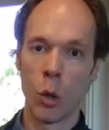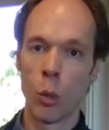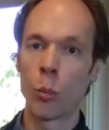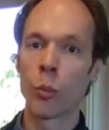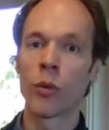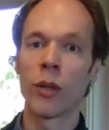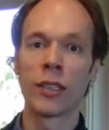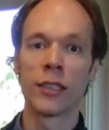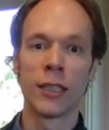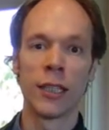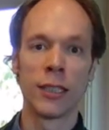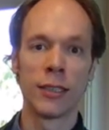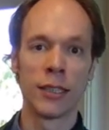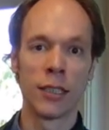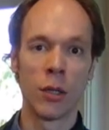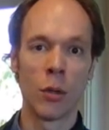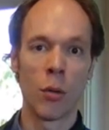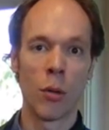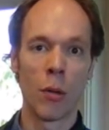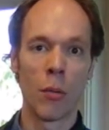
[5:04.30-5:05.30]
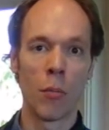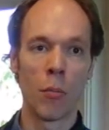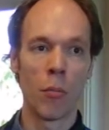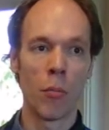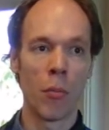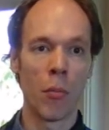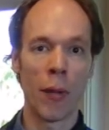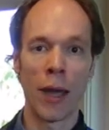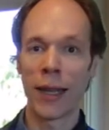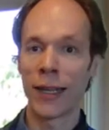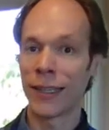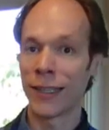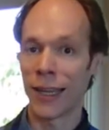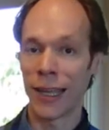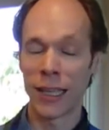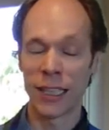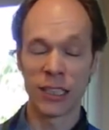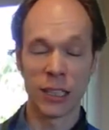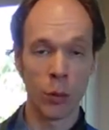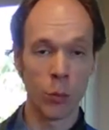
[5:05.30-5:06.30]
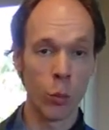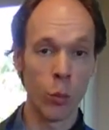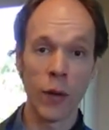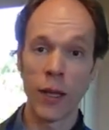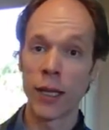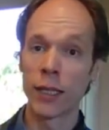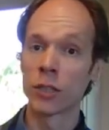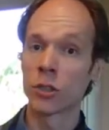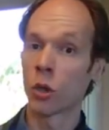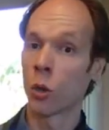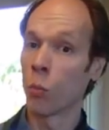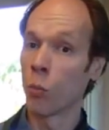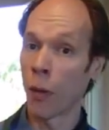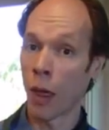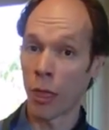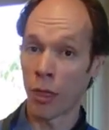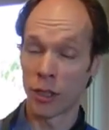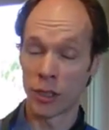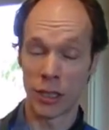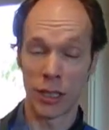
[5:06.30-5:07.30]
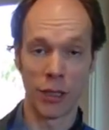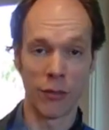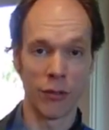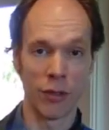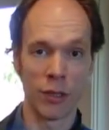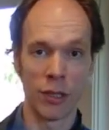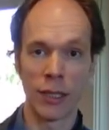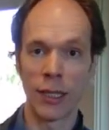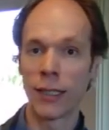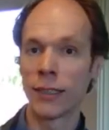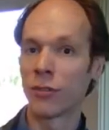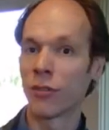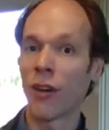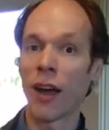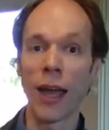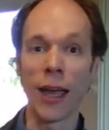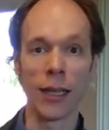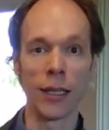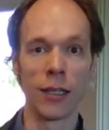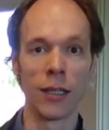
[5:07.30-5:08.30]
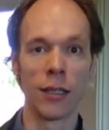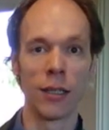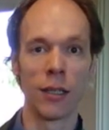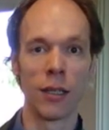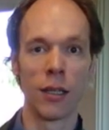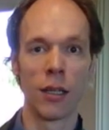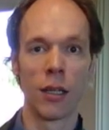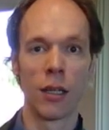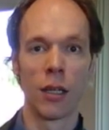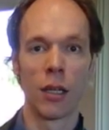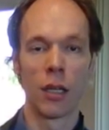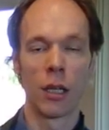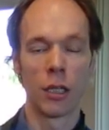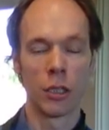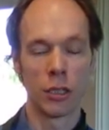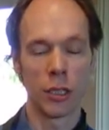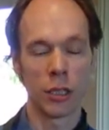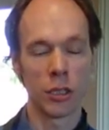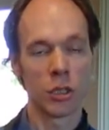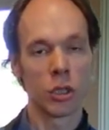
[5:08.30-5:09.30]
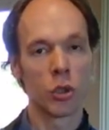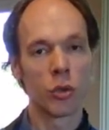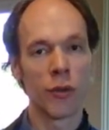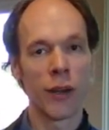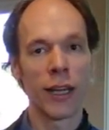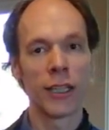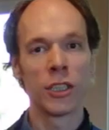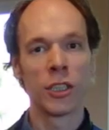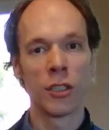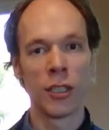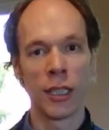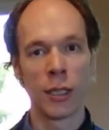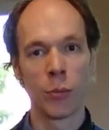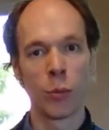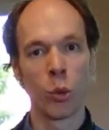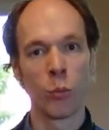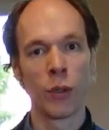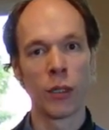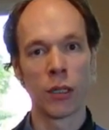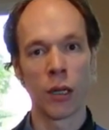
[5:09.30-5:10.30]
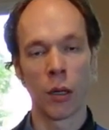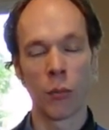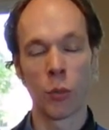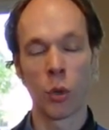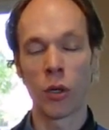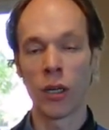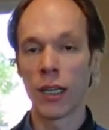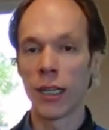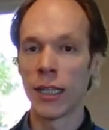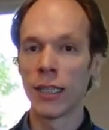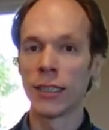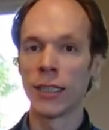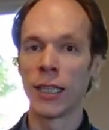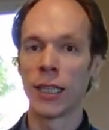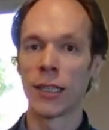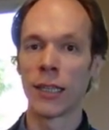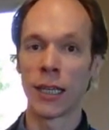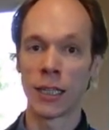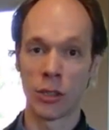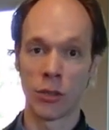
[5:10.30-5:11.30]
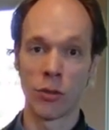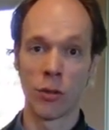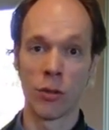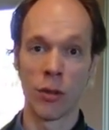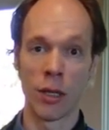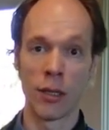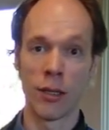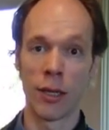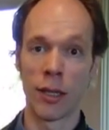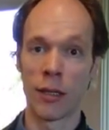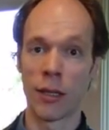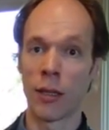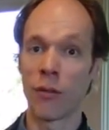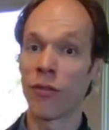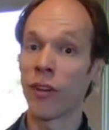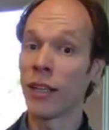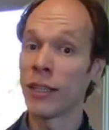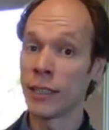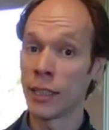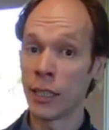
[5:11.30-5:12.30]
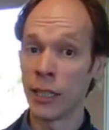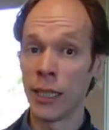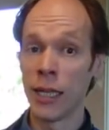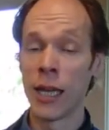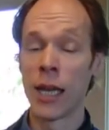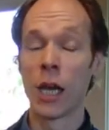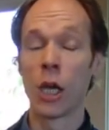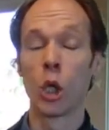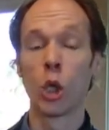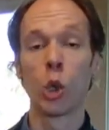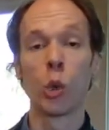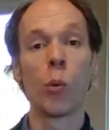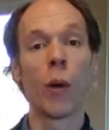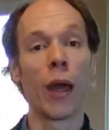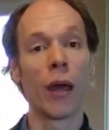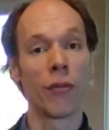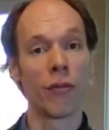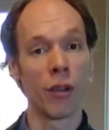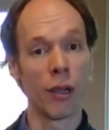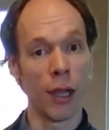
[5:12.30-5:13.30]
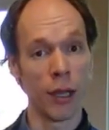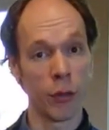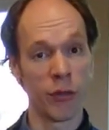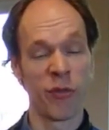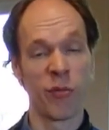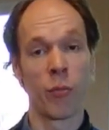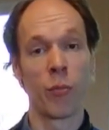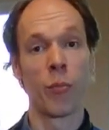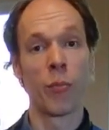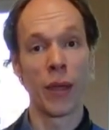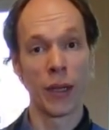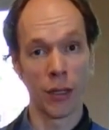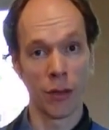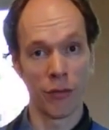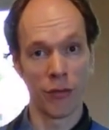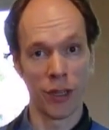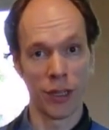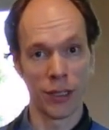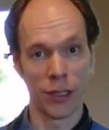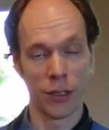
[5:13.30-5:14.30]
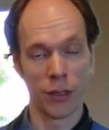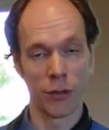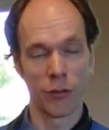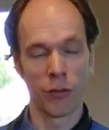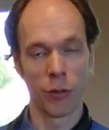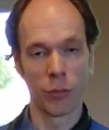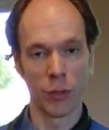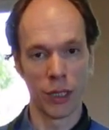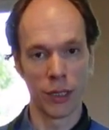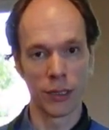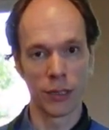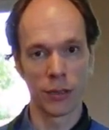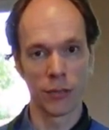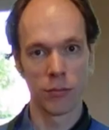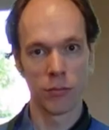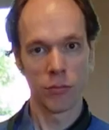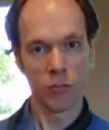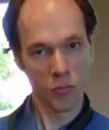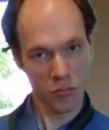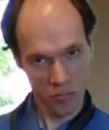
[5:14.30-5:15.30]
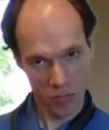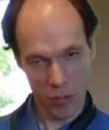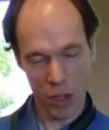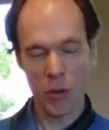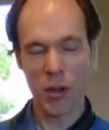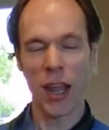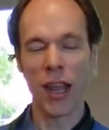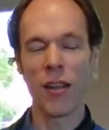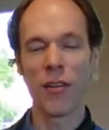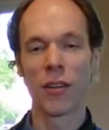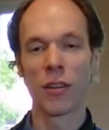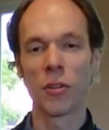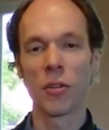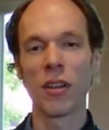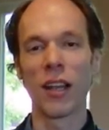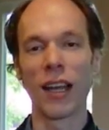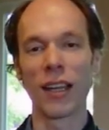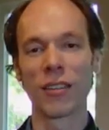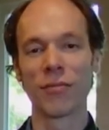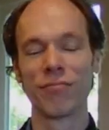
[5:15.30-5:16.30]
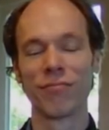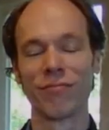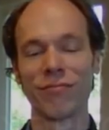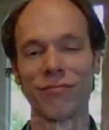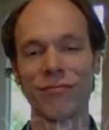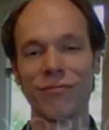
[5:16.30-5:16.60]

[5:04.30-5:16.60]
the whole process might take some weeks or months even, and that's fine. Just gradually it will become more easy and natural, and then eventually you will have a lot of benefit from this. Okay, good luck.